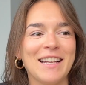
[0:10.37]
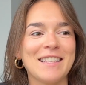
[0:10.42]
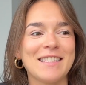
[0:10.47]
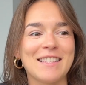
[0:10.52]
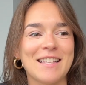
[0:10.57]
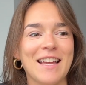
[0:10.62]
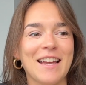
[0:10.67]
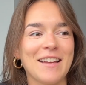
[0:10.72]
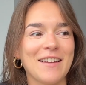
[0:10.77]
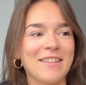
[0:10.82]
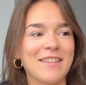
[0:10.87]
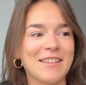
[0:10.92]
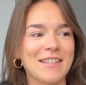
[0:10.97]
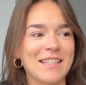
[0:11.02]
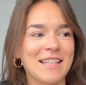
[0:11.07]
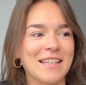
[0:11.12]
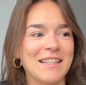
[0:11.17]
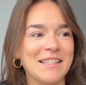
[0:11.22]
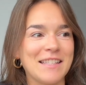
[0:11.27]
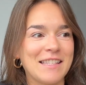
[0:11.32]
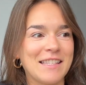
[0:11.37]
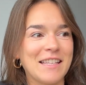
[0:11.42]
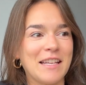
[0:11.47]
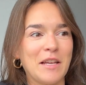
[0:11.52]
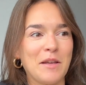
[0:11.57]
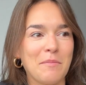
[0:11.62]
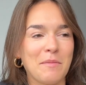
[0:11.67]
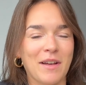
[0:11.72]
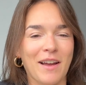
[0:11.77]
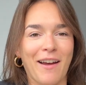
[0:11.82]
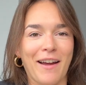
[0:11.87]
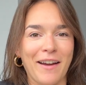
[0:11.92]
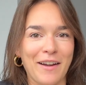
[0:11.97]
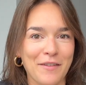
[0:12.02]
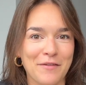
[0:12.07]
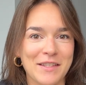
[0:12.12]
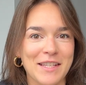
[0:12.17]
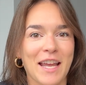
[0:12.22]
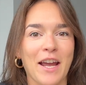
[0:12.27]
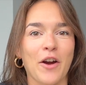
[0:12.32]
Sales can seem kind
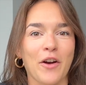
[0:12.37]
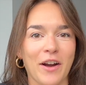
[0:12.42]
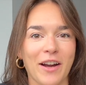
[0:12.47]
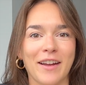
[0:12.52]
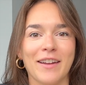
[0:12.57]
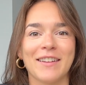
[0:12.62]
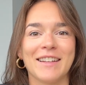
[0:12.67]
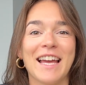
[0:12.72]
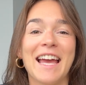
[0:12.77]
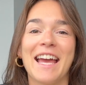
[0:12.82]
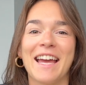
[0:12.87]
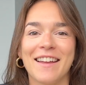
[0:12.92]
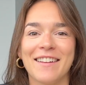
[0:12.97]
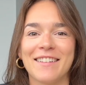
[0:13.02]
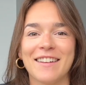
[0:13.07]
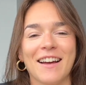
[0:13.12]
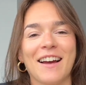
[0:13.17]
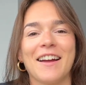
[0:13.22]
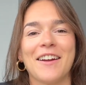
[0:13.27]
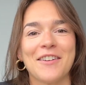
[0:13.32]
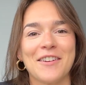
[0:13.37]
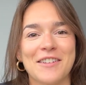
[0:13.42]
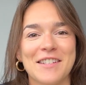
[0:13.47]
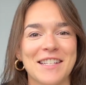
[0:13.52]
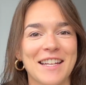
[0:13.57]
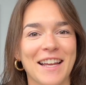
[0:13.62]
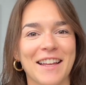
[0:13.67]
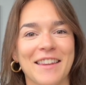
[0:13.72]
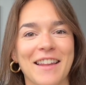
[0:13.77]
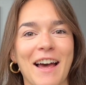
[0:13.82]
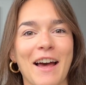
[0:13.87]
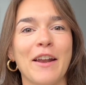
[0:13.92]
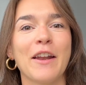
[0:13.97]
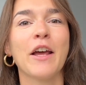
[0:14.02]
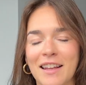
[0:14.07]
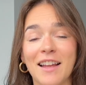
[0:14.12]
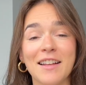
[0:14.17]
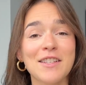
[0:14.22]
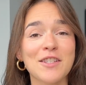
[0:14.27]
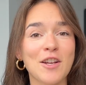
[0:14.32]
of scary, and I understand that.
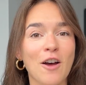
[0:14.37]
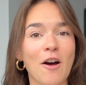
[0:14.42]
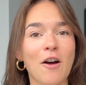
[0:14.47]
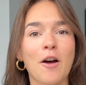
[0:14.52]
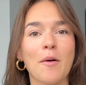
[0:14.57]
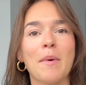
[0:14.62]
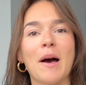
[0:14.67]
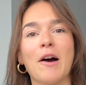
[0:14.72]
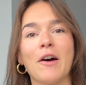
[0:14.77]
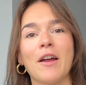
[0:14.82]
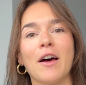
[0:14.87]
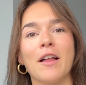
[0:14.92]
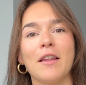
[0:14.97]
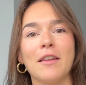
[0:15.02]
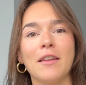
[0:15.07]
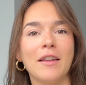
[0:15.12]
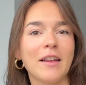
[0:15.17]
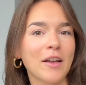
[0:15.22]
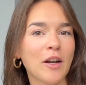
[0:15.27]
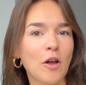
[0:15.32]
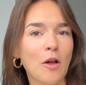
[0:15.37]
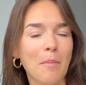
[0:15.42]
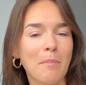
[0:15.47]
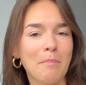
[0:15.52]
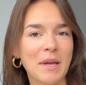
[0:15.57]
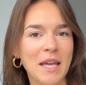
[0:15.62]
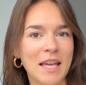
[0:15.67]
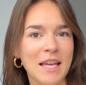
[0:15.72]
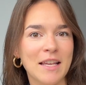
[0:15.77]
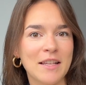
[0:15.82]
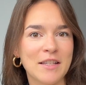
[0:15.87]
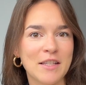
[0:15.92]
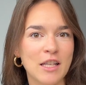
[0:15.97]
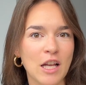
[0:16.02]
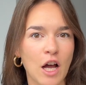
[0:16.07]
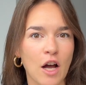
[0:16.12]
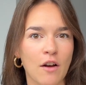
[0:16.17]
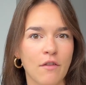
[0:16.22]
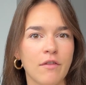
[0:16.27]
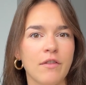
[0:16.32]
Let's talk about a little piece
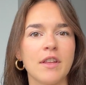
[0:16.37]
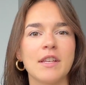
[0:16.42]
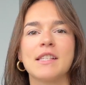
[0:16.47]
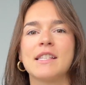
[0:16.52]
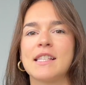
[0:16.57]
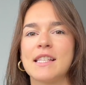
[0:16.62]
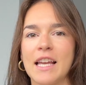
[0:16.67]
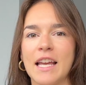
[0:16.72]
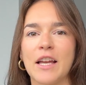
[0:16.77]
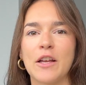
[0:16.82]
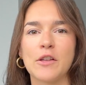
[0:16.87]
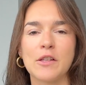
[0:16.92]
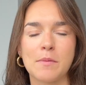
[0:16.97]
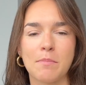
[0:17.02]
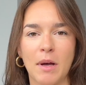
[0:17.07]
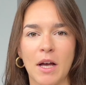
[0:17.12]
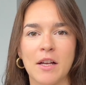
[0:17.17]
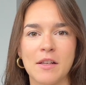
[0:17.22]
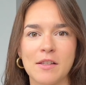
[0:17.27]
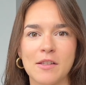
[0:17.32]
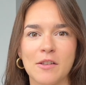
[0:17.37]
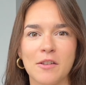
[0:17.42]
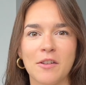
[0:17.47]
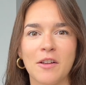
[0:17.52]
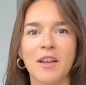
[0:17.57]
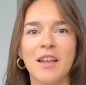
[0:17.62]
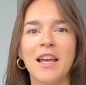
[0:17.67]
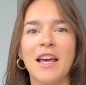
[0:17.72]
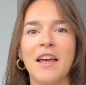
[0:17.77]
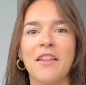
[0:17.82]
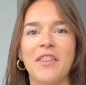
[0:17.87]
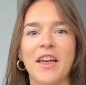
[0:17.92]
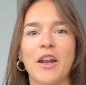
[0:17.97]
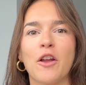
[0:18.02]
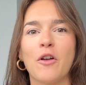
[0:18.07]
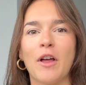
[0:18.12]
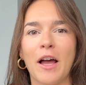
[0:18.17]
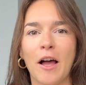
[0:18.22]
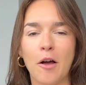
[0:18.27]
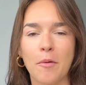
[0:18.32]
of the sales puzzle
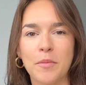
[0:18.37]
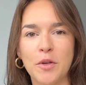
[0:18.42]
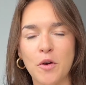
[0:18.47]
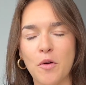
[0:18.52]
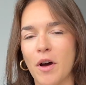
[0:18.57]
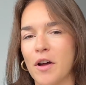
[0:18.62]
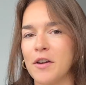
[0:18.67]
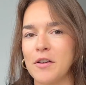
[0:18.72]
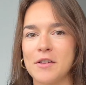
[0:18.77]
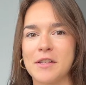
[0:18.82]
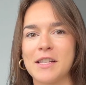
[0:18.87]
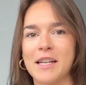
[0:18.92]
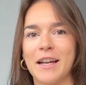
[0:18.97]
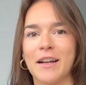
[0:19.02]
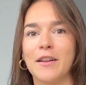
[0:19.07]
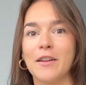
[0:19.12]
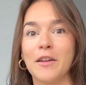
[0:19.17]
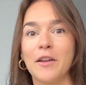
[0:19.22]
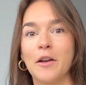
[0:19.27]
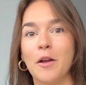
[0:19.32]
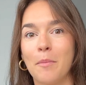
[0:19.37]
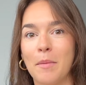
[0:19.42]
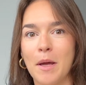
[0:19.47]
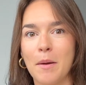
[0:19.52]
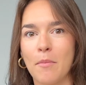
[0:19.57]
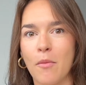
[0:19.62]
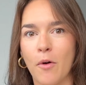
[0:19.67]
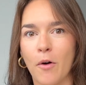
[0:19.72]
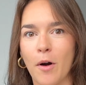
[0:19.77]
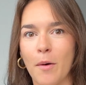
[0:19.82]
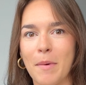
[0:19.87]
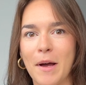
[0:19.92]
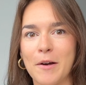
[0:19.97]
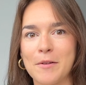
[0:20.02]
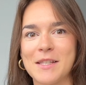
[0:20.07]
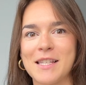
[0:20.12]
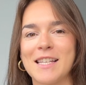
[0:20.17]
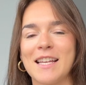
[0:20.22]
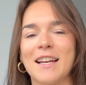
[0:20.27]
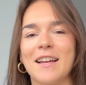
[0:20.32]
that'll help you understand a little bit more
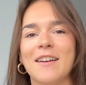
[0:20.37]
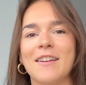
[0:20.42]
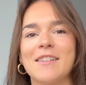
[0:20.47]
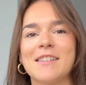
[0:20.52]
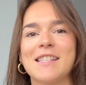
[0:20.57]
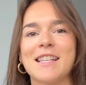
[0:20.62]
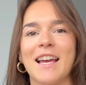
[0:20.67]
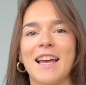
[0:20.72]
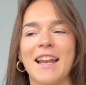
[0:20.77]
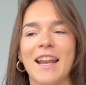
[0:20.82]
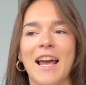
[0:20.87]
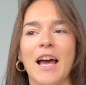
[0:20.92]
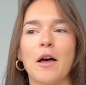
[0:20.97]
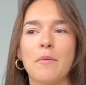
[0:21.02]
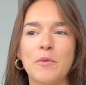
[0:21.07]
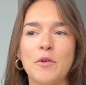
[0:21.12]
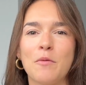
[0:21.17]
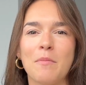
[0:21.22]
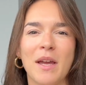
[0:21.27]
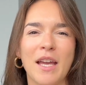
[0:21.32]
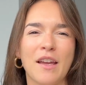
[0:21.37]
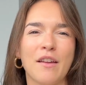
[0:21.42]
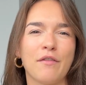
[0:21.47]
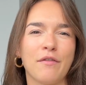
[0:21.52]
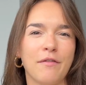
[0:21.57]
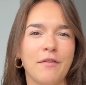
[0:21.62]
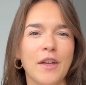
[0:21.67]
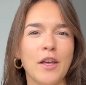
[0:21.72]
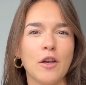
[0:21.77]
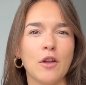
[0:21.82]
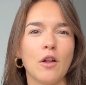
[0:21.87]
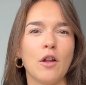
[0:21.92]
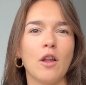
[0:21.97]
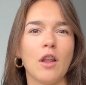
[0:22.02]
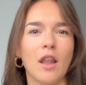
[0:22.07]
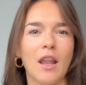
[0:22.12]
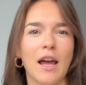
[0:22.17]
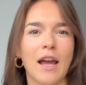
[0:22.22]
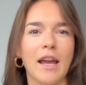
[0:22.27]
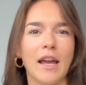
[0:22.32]
about sales and help you make it feel
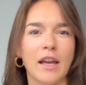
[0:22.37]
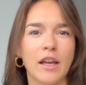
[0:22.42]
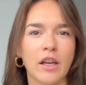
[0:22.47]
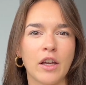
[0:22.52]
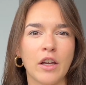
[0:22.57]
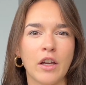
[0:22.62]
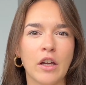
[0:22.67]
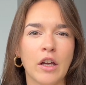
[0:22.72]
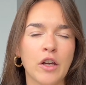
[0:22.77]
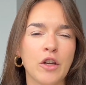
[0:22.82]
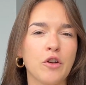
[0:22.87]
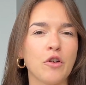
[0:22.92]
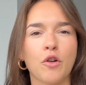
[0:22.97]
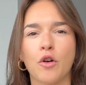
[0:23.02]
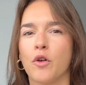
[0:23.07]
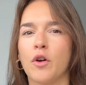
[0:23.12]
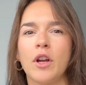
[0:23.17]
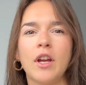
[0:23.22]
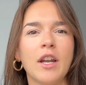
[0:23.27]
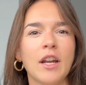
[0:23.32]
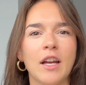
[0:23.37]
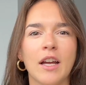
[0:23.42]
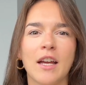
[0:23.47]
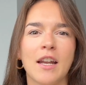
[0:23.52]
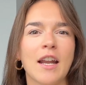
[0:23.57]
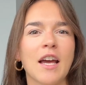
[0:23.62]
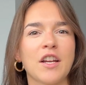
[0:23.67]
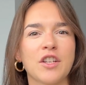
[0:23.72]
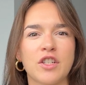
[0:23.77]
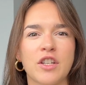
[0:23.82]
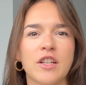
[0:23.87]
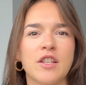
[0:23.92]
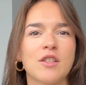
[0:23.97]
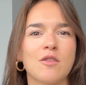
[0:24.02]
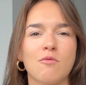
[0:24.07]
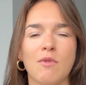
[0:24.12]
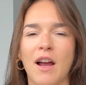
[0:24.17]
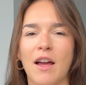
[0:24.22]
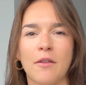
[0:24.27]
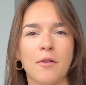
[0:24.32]
like you're creating connections
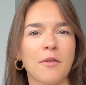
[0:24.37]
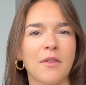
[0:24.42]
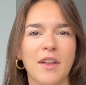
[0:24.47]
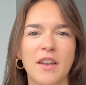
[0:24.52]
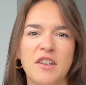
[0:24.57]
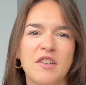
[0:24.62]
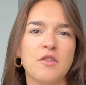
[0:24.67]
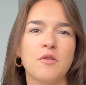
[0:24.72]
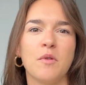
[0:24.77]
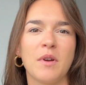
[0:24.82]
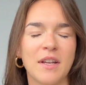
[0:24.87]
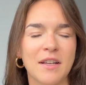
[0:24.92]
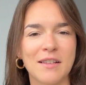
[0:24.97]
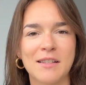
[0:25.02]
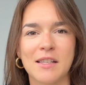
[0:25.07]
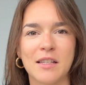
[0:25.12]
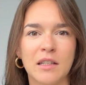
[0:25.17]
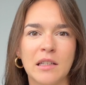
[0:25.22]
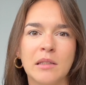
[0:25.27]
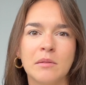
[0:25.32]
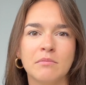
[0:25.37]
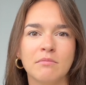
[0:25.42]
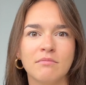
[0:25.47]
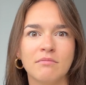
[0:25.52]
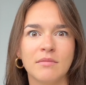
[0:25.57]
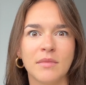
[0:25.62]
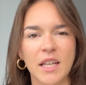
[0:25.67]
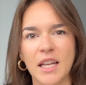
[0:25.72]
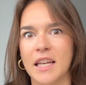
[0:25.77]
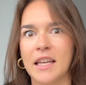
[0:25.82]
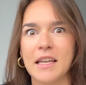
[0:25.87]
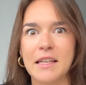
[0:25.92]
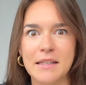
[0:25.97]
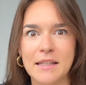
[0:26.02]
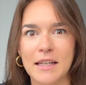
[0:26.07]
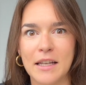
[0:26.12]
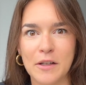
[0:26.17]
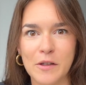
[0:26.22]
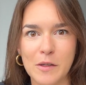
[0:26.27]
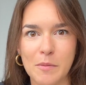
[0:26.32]
rather than doing some icky
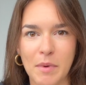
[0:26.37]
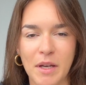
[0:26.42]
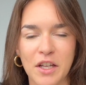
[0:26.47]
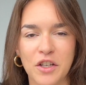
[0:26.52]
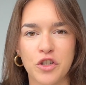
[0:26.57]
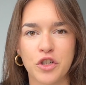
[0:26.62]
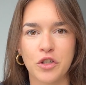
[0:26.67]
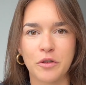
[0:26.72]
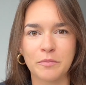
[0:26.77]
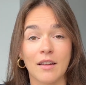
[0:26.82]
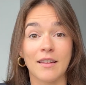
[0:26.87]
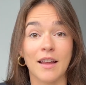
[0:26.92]
sales pitch.